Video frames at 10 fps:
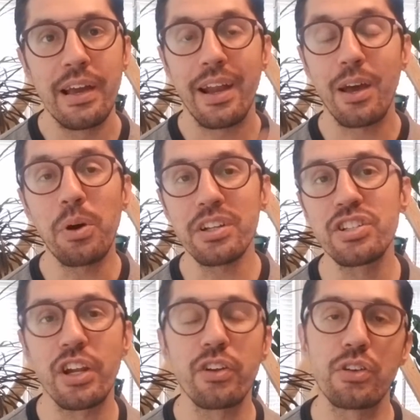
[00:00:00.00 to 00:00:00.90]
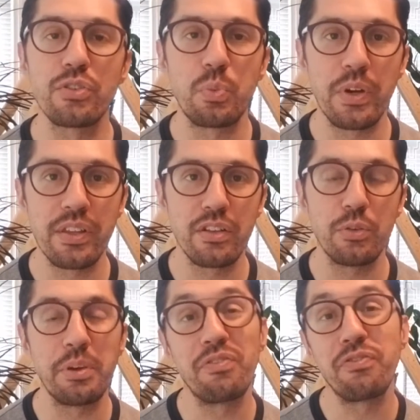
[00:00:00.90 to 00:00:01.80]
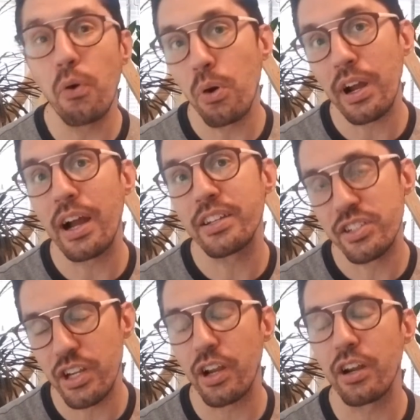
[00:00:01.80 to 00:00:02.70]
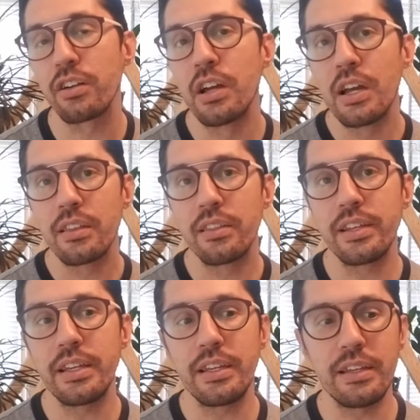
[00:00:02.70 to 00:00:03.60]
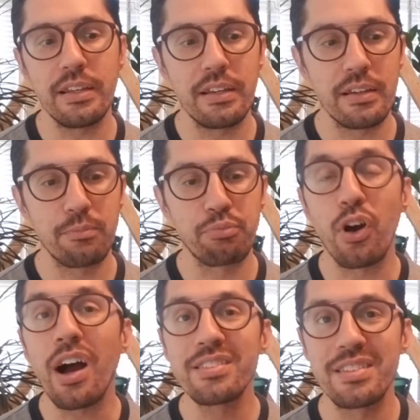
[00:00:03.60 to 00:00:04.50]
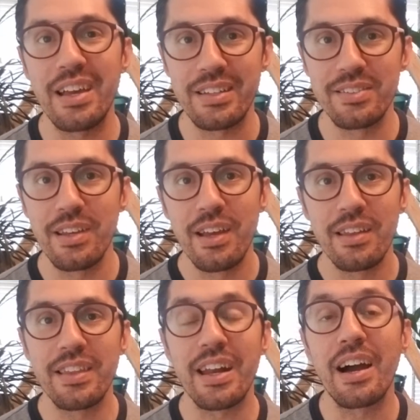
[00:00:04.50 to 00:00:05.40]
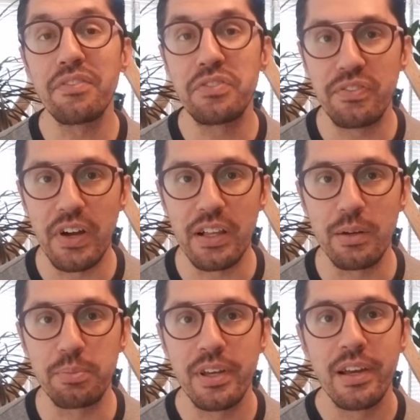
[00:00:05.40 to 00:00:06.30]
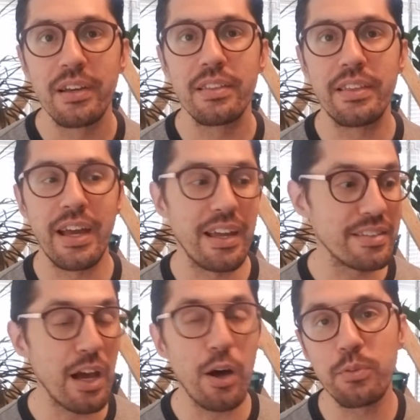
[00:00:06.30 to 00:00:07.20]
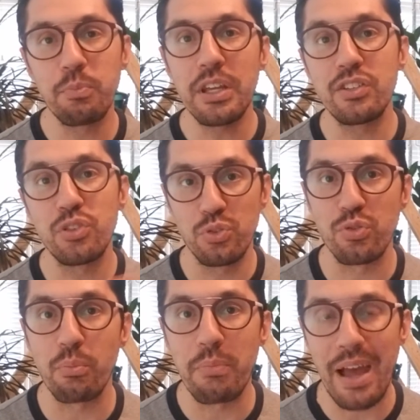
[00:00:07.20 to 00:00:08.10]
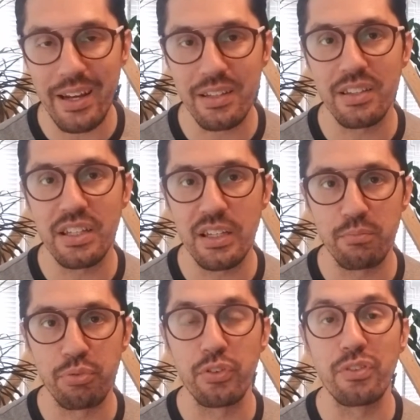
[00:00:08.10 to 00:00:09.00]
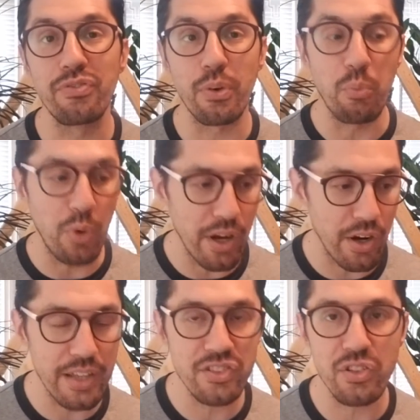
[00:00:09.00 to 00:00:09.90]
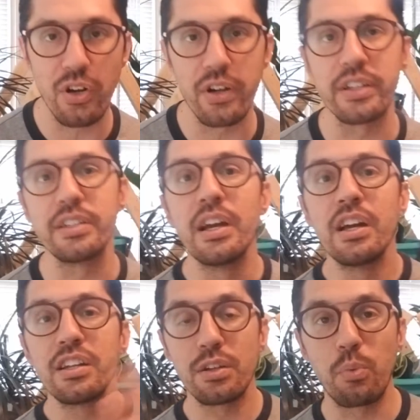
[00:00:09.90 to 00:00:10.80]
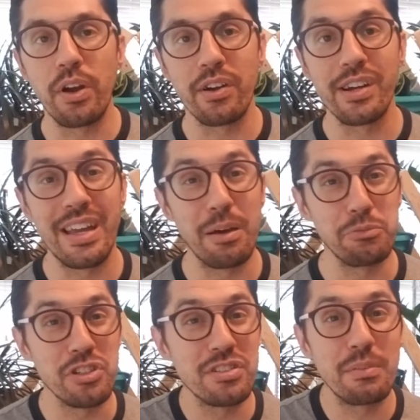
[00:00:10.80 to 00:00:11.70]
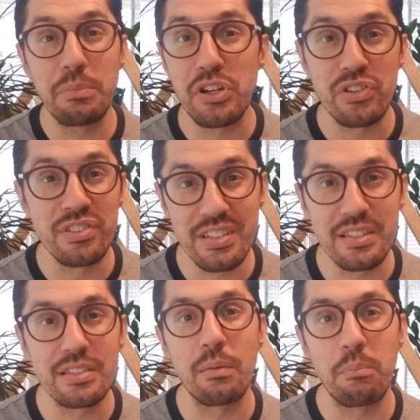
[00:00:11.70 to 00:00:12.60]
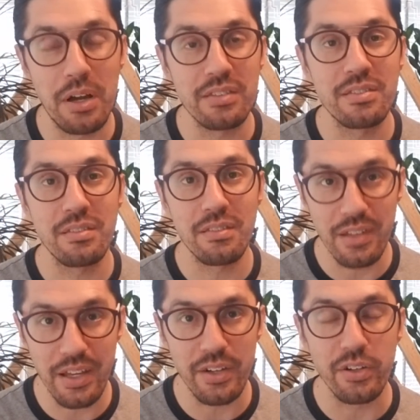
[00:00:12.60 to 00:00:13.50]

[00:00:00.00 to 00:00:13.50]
And I want to share those with you before I share the process that I've developed that has helped me to dramatically improve from where I started to where I am just a mere 6 months later.